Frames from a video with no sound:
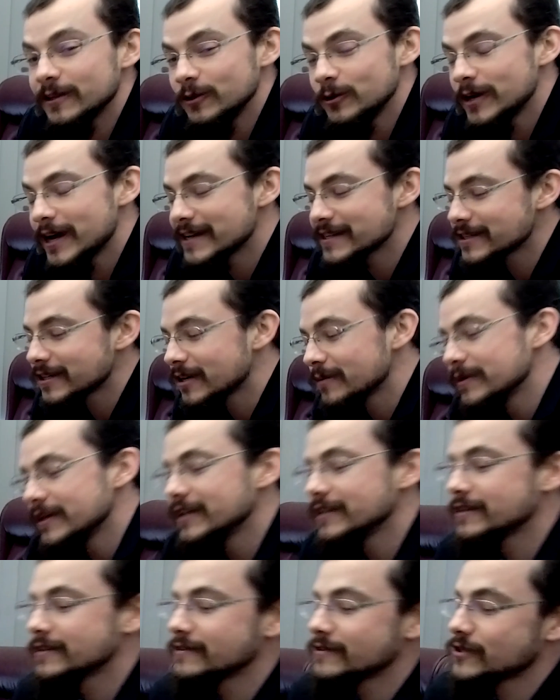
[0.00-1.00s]
You guys can come in
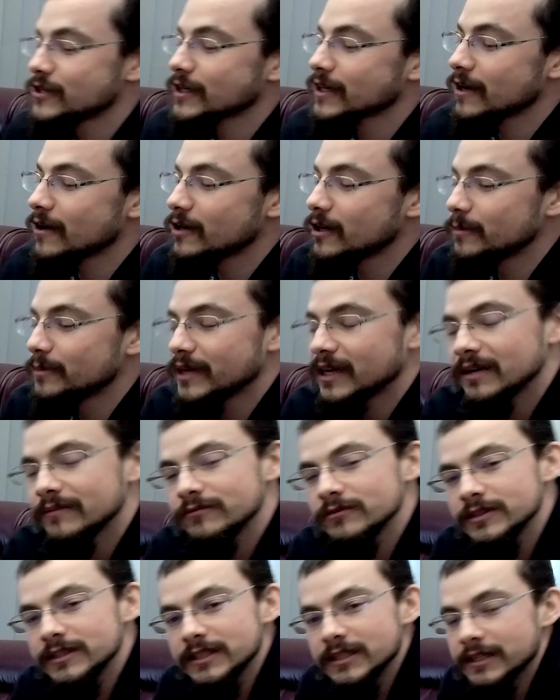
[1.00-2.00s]
and check out our
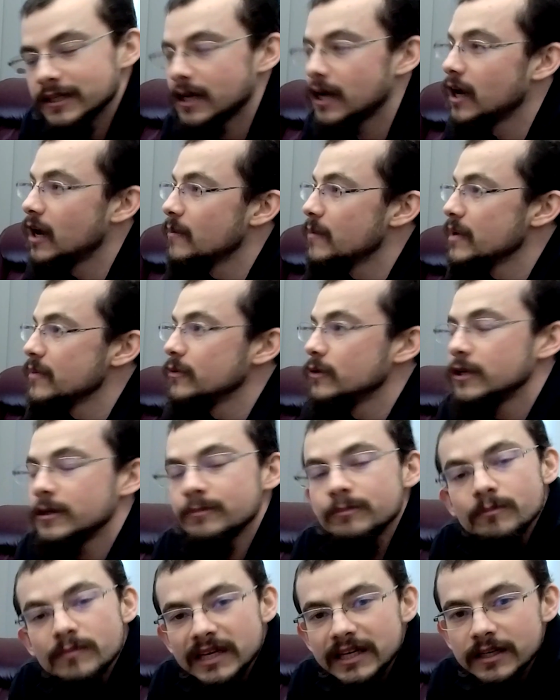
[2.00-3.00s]
pamphlet, maybe
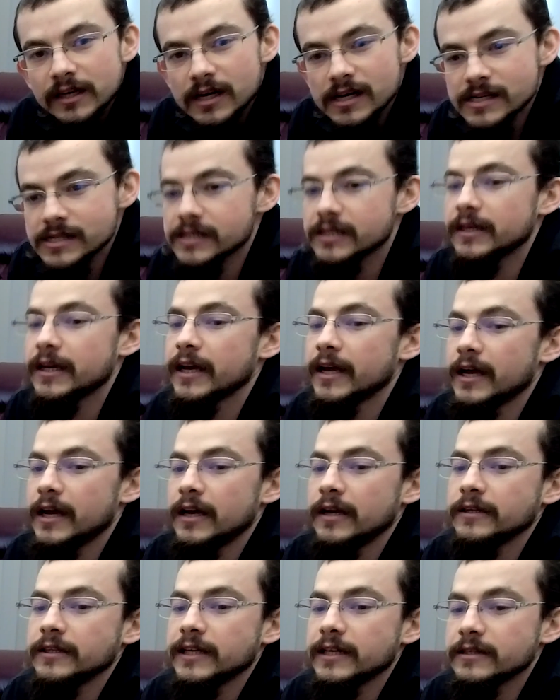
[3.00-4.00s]
meet us
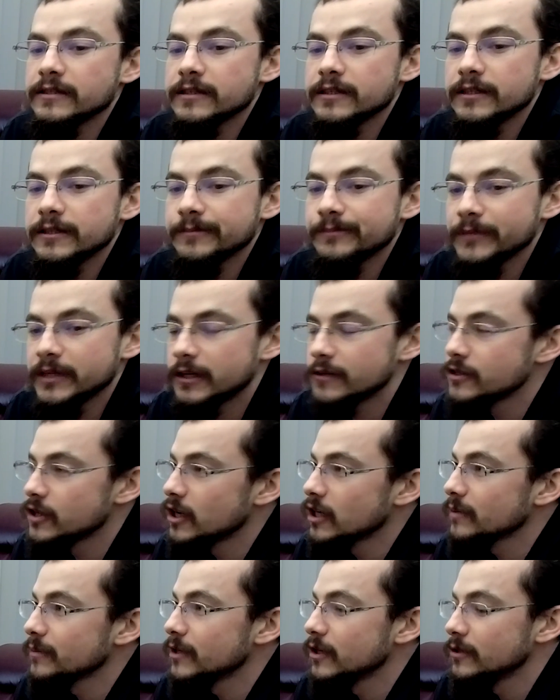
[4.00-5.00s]
and get to
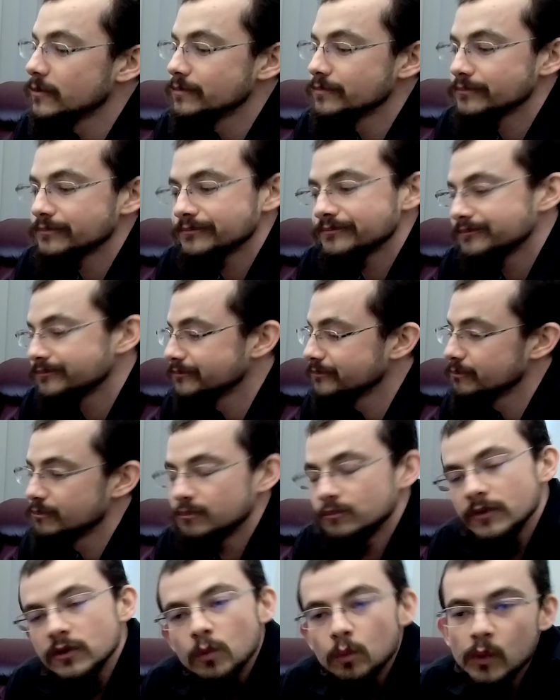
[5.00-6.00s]
talk about
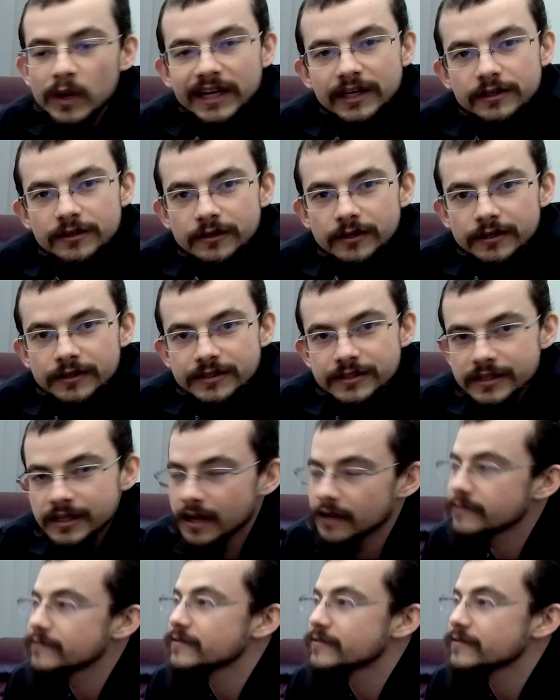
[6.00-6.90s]
weed nerd stuff.